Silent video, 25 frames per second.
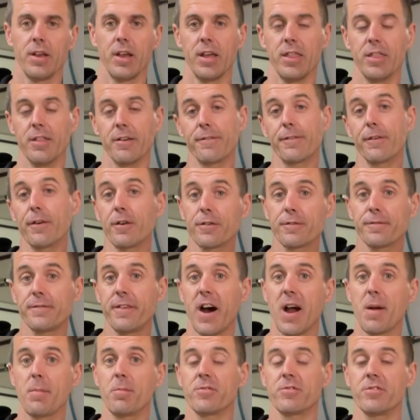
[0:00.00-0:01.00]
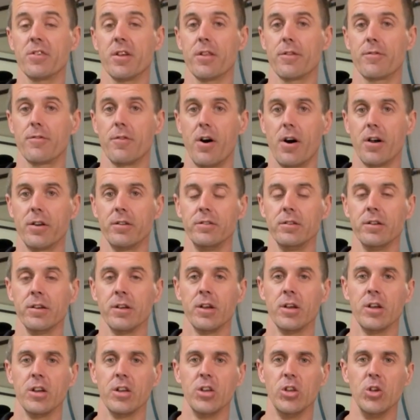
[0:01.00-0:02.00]
In the first 5% throttle,
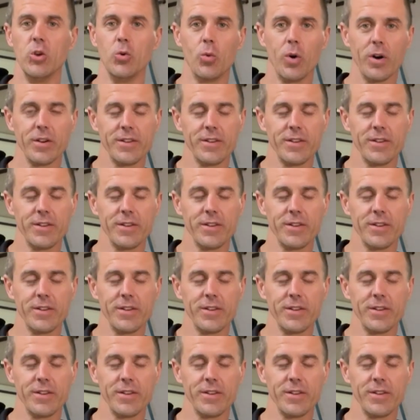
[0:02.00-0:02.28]
you